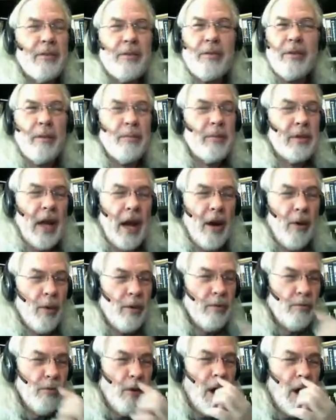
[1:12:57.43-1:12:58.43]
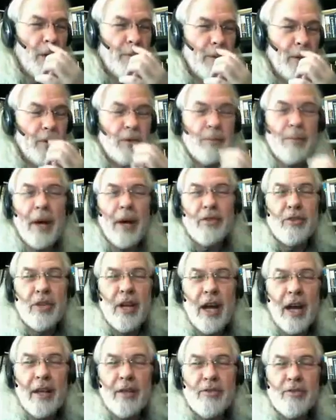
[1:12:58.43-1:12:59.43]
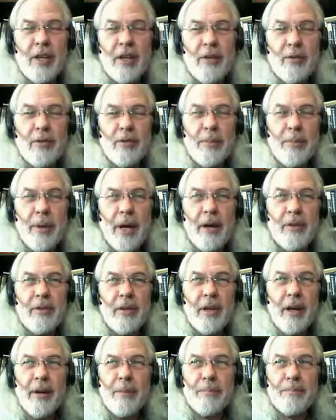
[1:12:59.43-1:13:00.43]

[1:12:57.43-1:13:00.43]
some Darwin wrong, but it was about geology, and it was about